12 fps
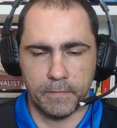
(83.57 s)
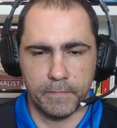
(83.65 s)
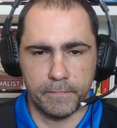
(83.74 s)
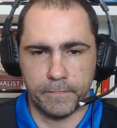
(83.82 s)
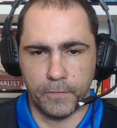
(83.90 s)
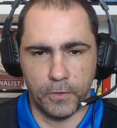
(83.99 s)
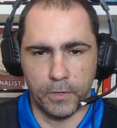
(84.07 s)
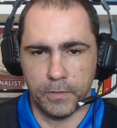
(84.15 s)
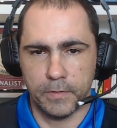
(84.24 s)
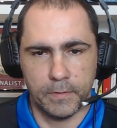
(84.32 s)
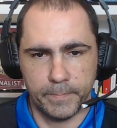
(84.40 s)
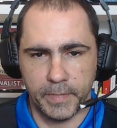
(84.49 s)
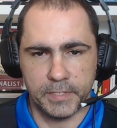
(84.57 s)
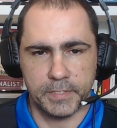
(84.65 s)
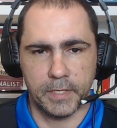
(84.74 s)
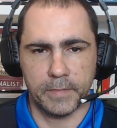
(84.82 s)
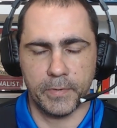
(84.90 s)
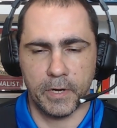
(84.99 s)
4
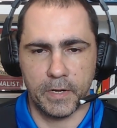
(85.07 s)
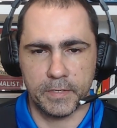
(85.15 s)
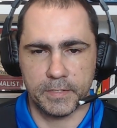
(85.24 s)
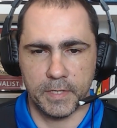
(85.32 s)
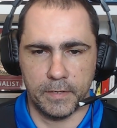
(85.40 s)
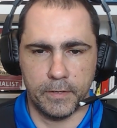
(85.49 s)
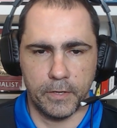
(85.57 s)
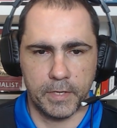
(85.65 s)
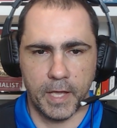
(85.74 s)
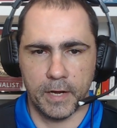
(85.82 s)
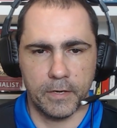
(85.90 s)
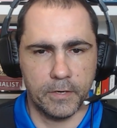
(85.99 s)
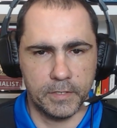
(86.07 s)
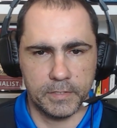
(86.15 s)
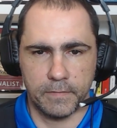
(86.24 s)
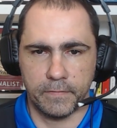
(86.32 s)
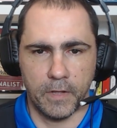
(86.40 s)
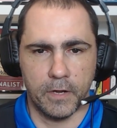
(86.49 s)
best-selling products and no categories
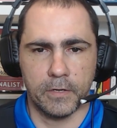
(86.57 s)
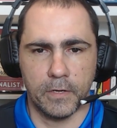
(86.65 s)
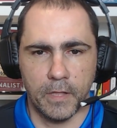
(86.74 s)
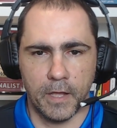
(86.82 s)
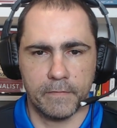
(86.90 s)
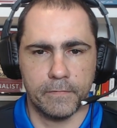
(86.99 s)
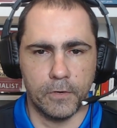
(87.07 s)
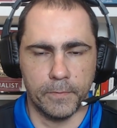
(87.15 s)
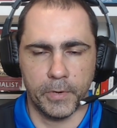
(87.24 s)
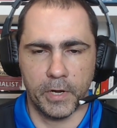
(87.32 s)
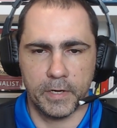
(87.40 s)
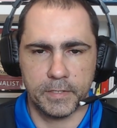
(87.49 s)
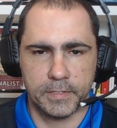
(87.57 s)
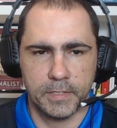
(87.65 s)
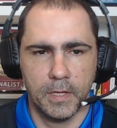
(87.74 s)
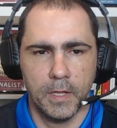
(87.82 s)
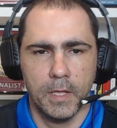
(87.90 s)
if you only got like 4 products.